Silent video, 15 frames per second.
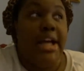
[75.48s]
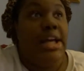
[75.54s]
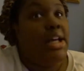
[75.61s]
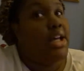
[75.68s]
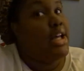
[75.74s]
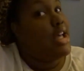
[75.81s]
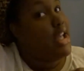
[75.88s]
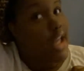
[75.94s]

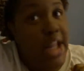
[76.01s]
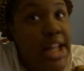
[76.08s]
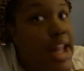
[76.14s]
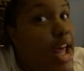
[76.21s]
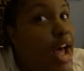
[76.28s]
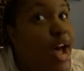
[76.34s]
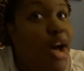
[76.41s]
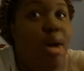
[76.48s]

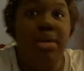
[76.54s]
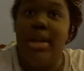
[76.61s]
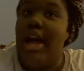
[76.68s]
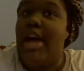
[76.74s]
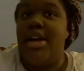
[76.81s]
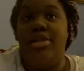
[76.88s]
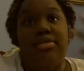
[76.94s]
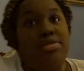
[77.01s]
hello,
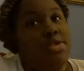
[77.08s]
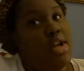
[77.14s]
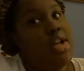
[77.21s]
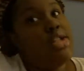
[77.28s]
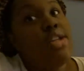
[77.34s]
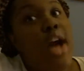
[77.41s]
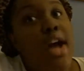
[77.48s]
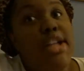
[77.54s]
like who's
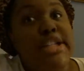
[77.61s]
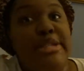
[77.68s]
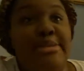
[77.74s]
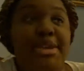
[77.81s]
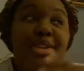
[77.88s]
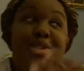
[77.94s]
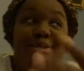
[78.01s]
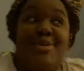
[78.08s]
gonna talk to
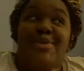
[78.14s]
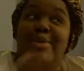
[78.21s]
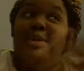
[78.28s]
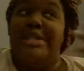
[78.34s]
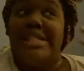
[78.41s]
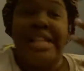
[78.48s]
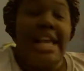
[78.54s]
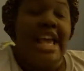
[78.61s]
me?
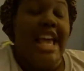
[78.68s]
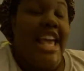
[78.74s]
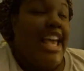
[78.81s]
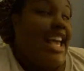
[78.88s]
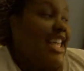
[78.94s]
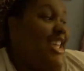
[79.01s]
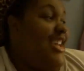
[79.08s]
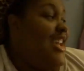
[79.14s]
Who's
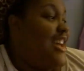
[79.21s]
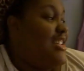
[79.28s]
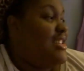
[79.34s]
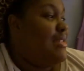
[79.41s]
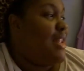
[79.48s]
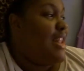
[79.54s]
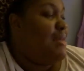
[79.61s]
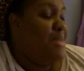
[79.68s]
you know,
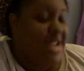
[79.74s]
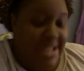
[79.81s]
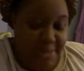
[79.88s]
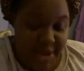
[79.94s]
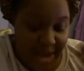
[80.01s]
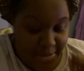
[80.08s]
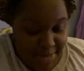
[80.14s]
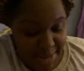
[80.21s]
so like let me just
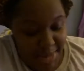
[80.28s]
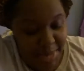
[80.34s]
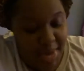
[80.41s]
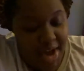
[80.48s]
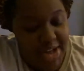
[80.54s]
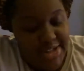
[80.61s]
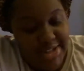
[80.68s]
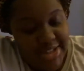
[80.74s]
pick up let me
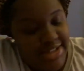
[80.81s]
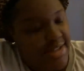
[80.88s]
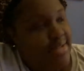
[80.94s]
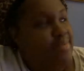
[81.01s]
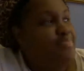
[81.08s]
pause this.